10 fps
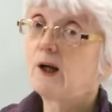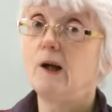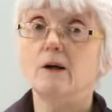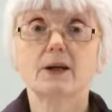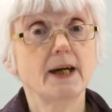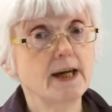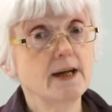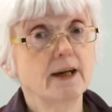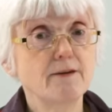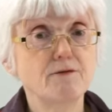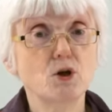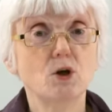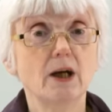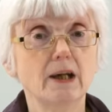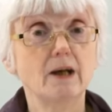Lucky, if
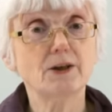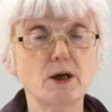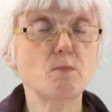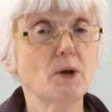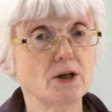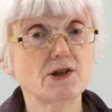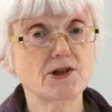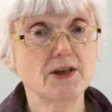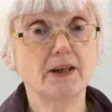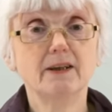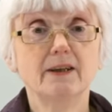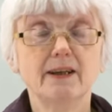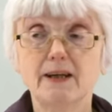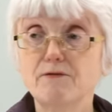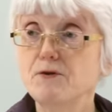you're a lucky person,
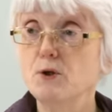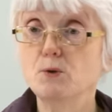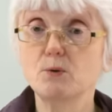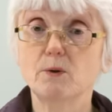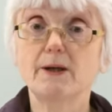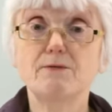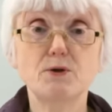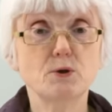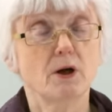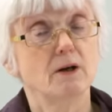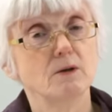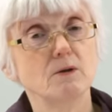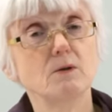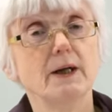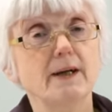if you
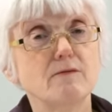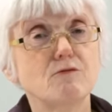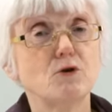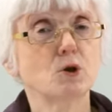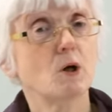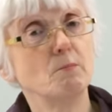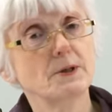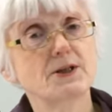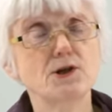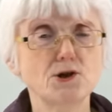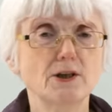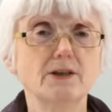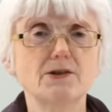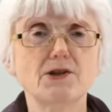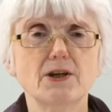go in for
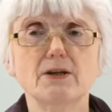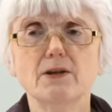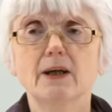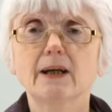competitions and